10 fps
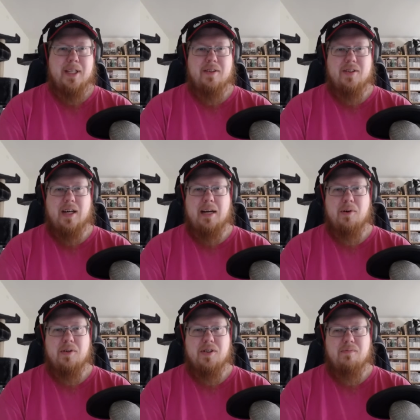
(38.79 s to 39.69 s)
the
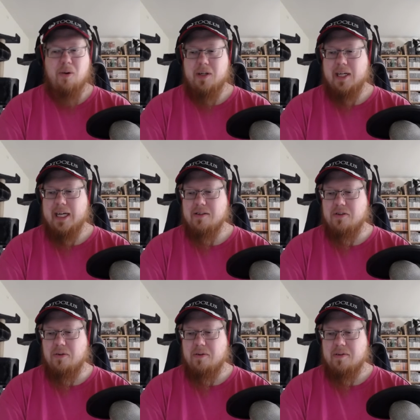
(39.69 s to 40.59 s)
timer is working
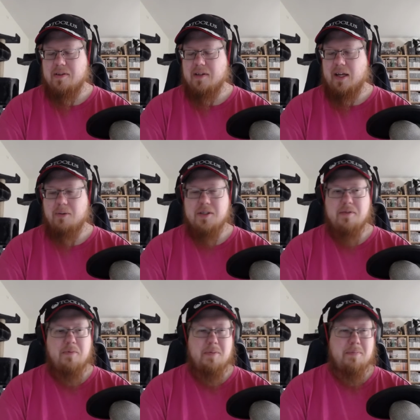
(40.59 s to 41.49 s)
against her. Otherwise
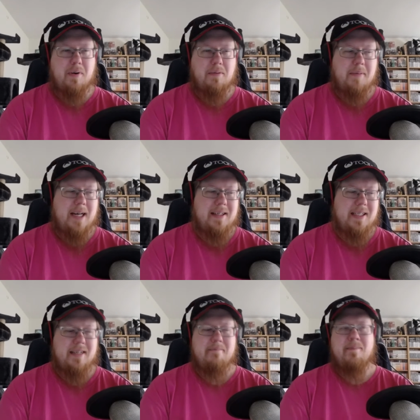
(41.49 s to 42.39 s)
it would be
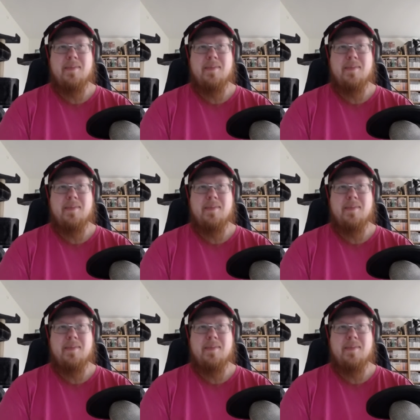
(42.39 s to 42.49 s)
problematic.